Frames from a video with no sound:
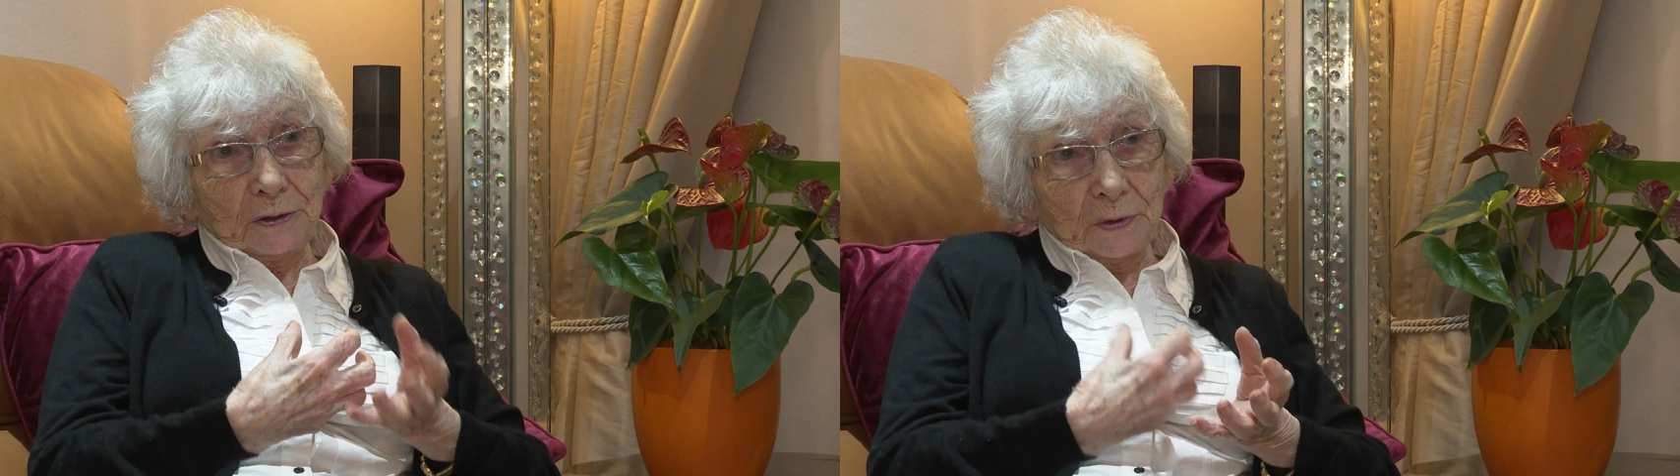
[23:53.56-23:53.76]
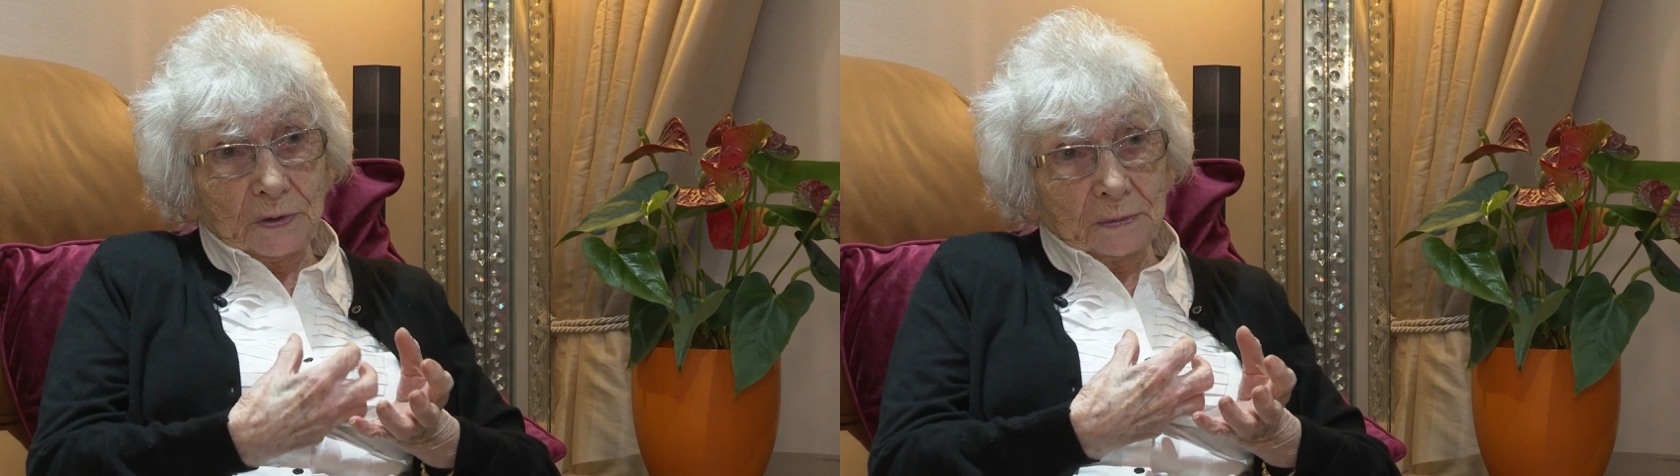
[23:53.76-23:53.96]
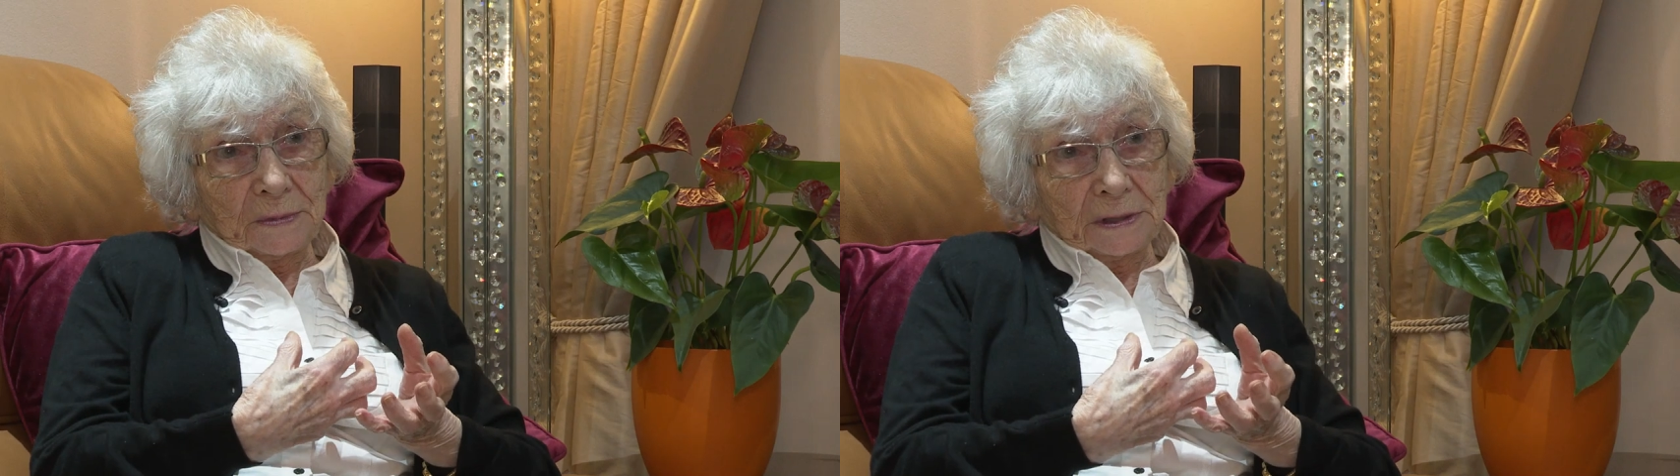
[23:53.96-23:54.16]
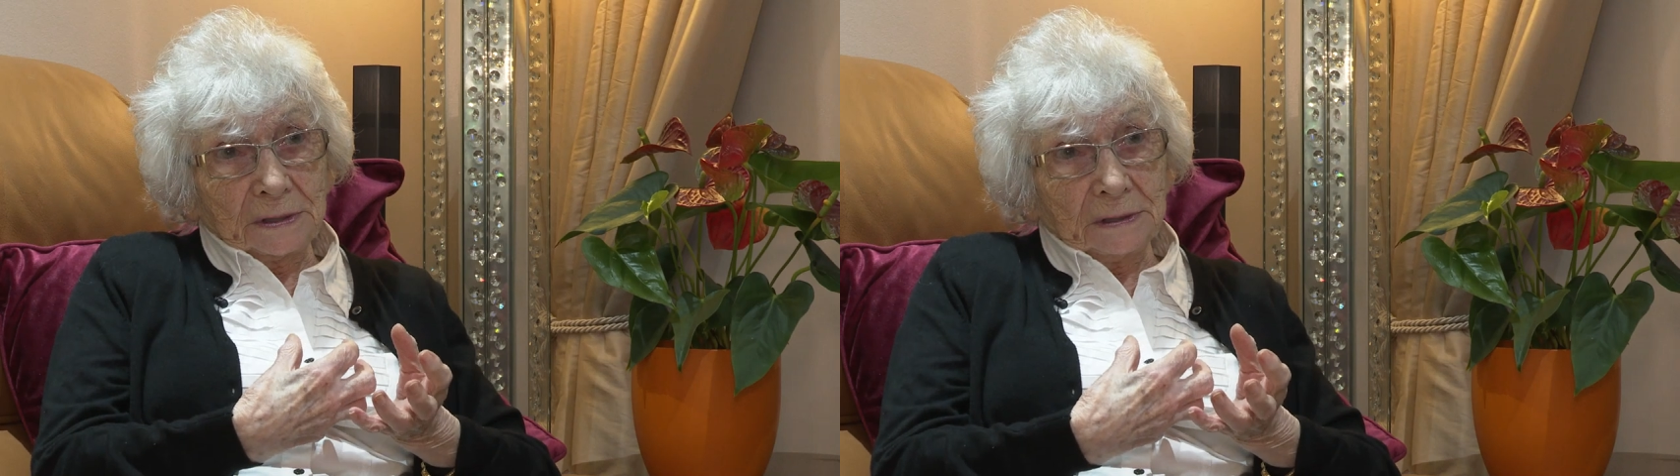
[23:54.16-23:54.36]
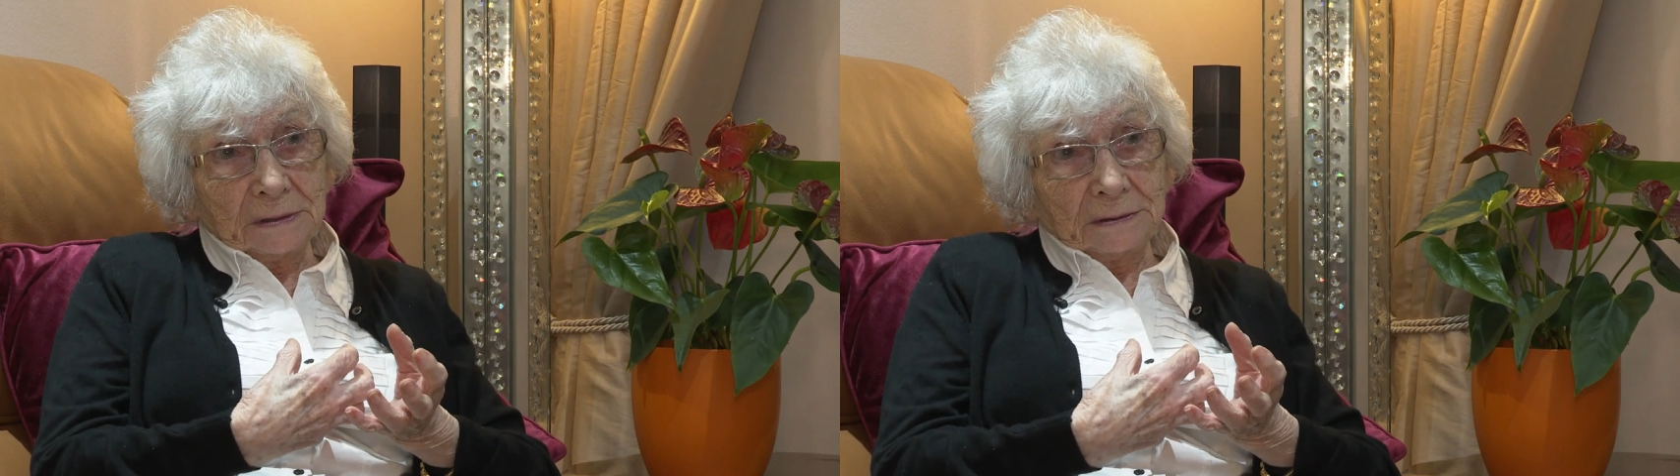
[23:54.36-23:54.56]
do something.
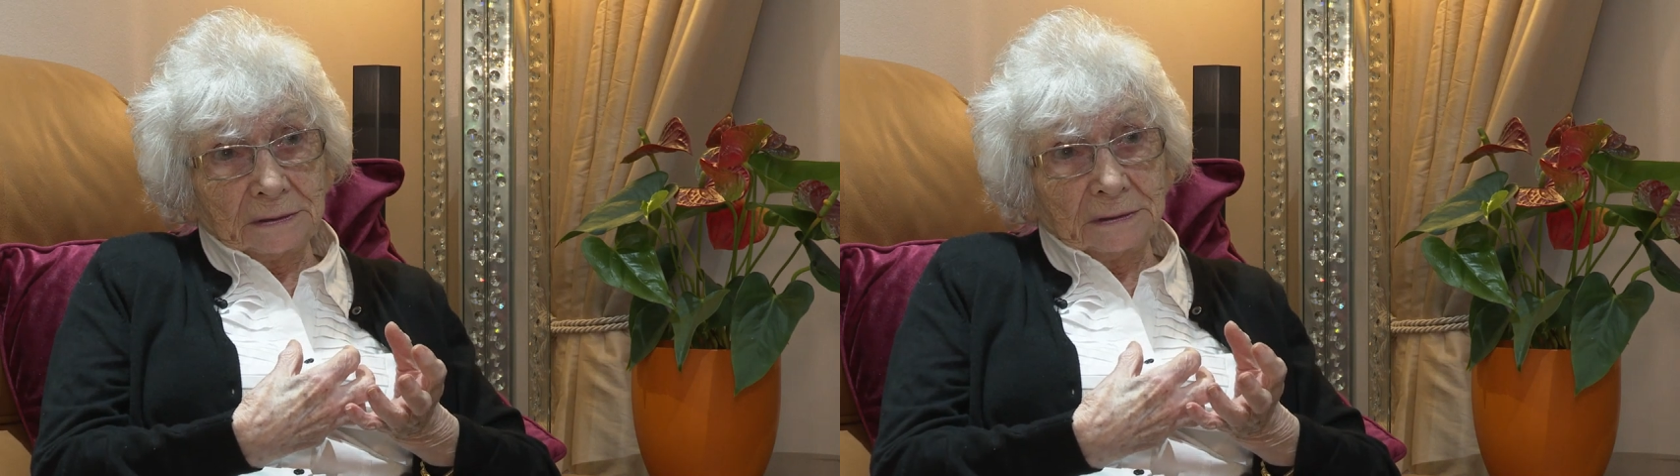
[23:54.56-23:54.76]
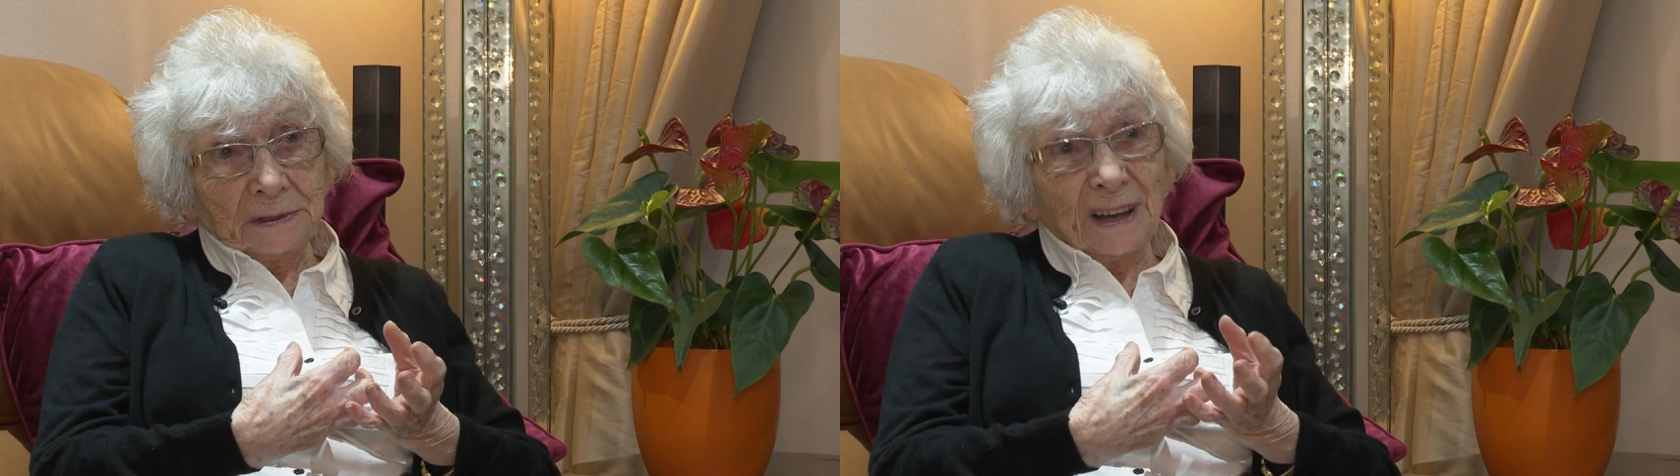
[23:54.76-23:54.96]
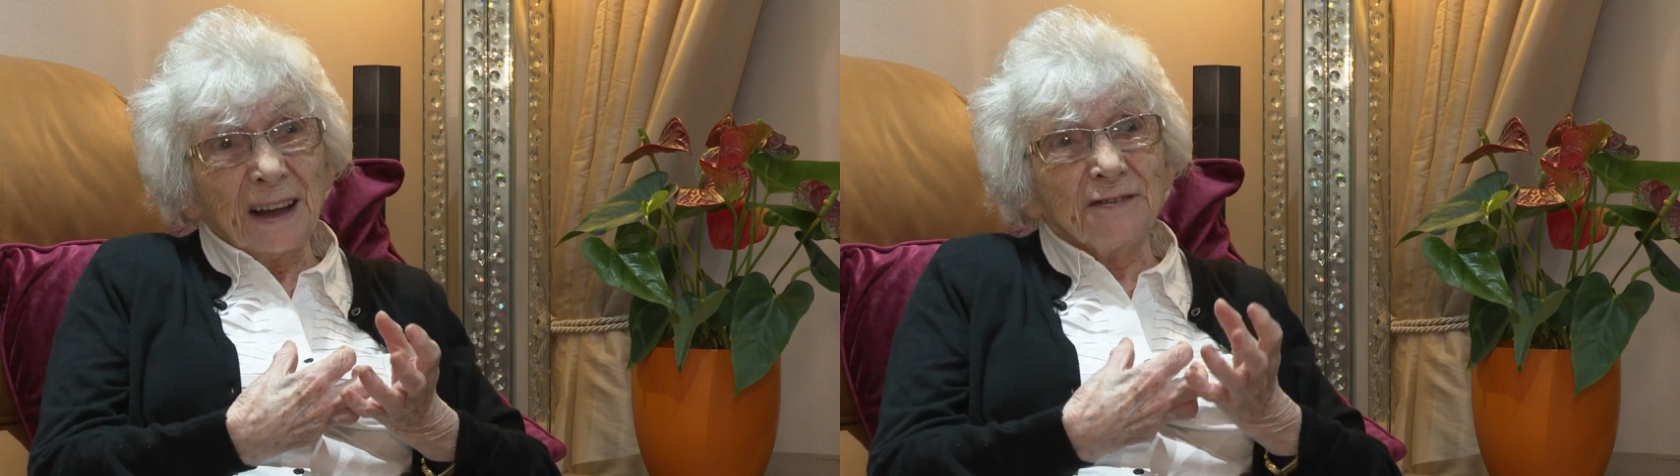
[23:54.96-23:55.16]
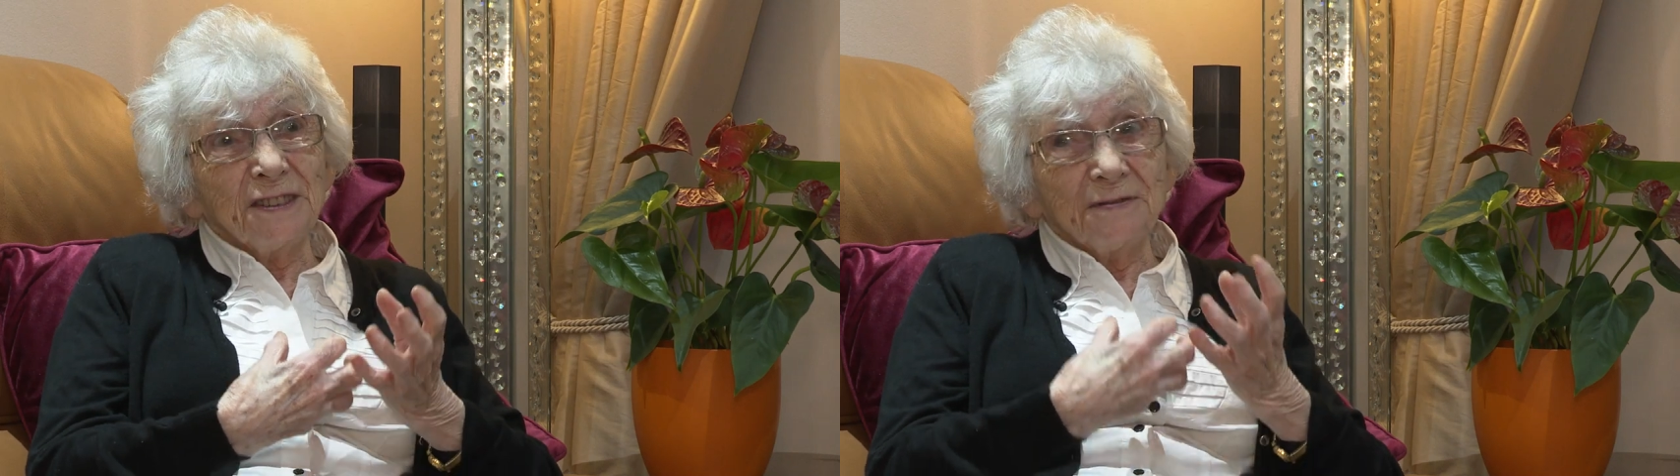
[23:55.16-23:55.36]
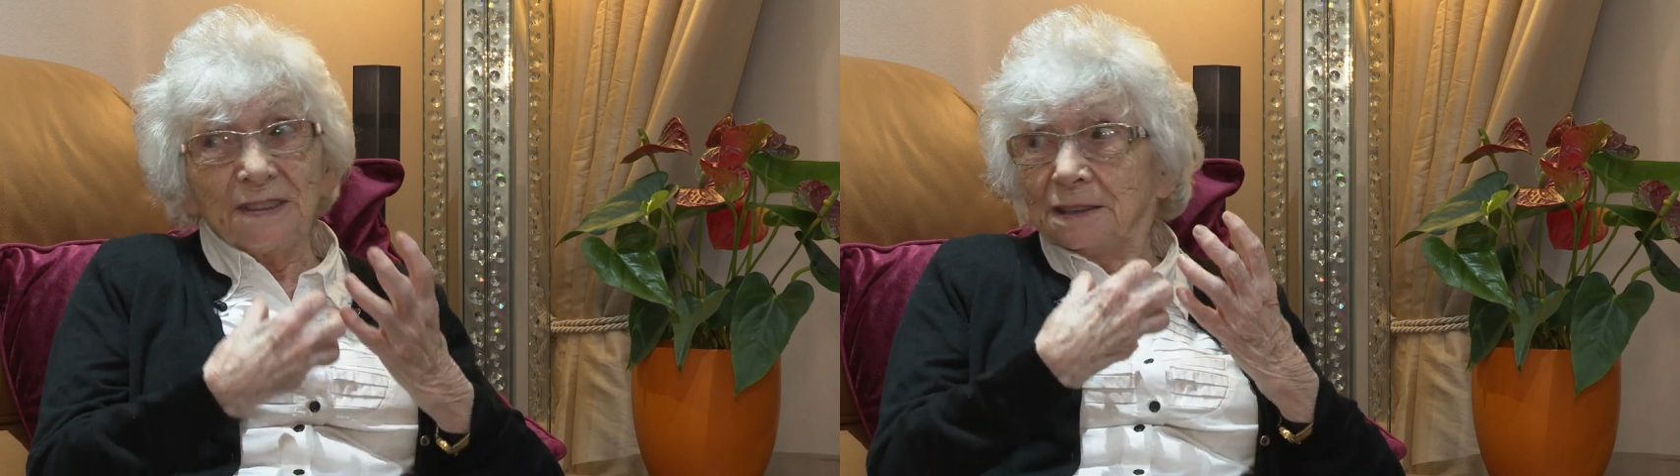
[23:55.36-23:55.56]
I have
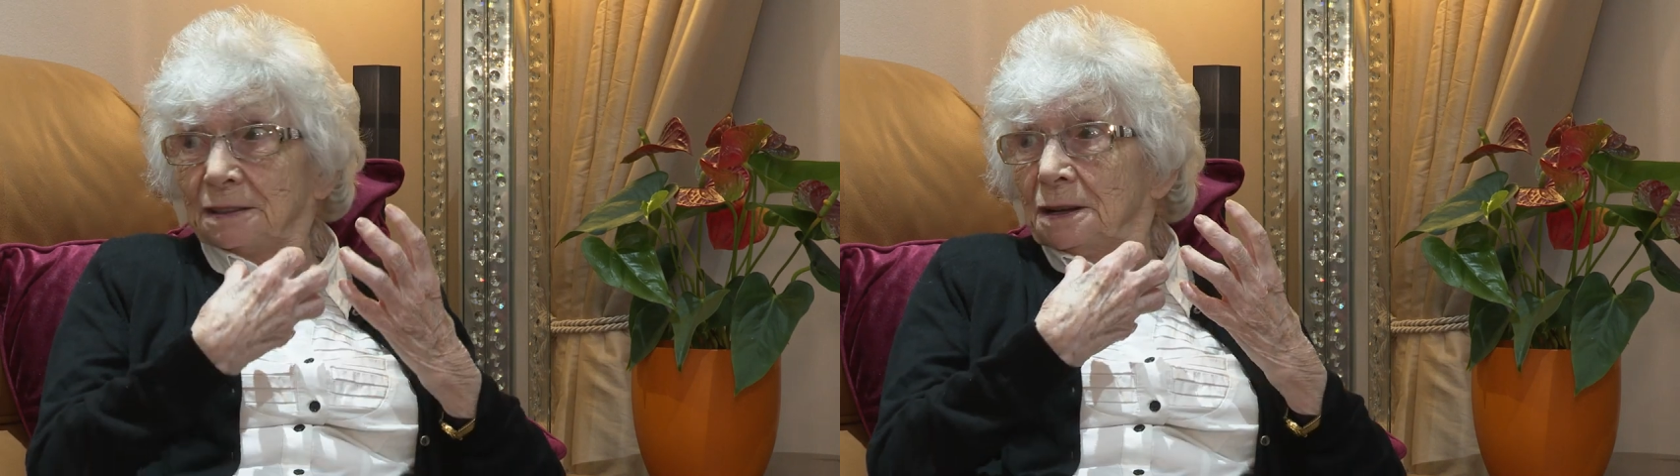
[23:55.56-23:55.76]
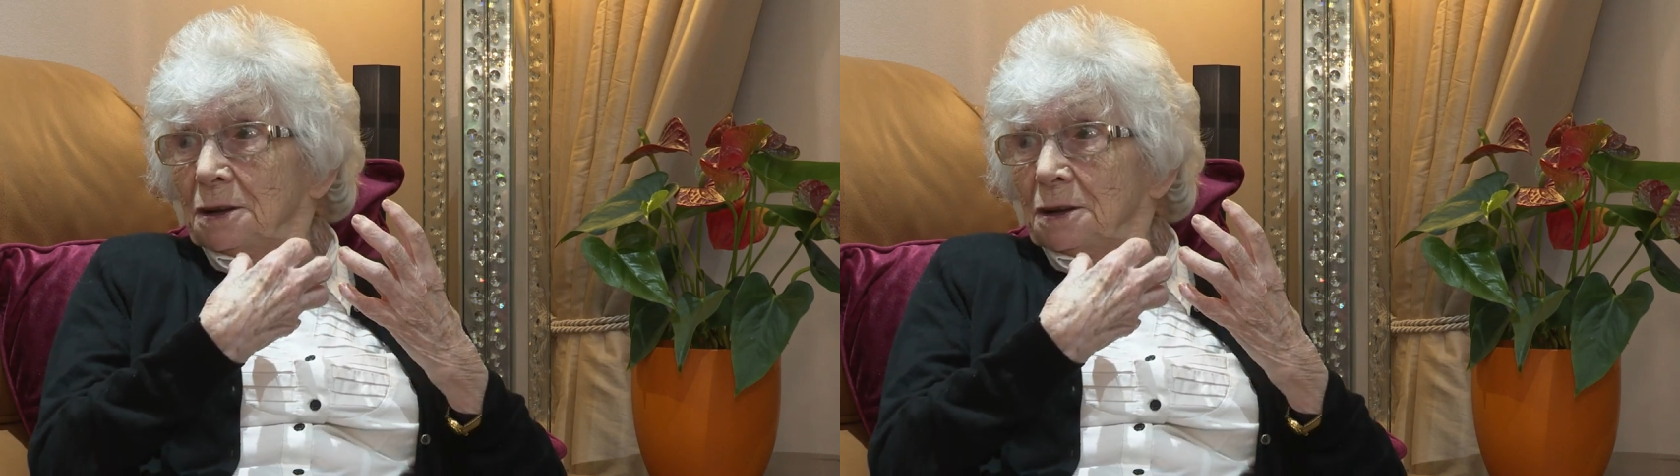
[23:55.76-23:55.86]
to feel